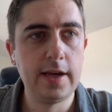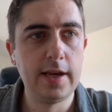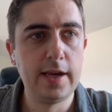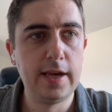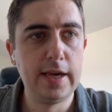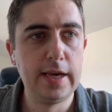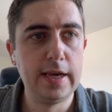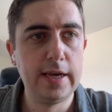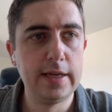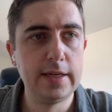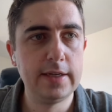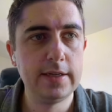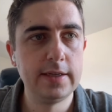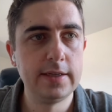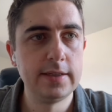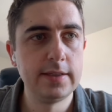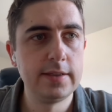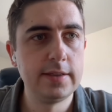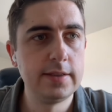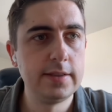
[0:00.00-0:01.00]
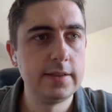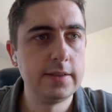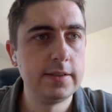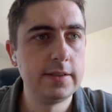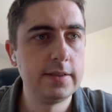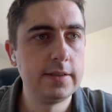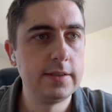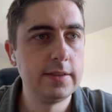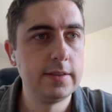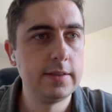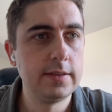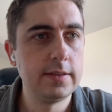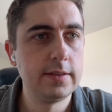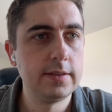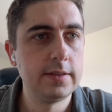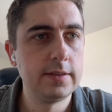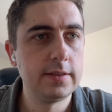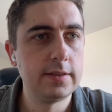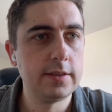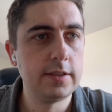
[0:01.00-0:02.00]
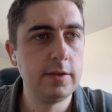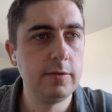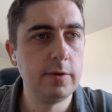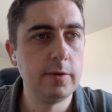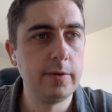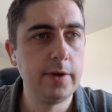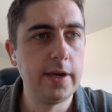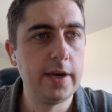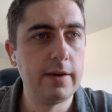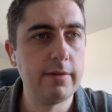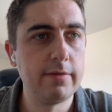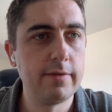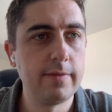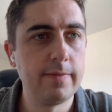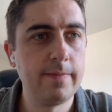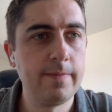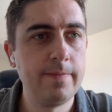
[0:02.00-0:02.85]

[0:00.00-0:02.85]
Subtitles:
and see what we have.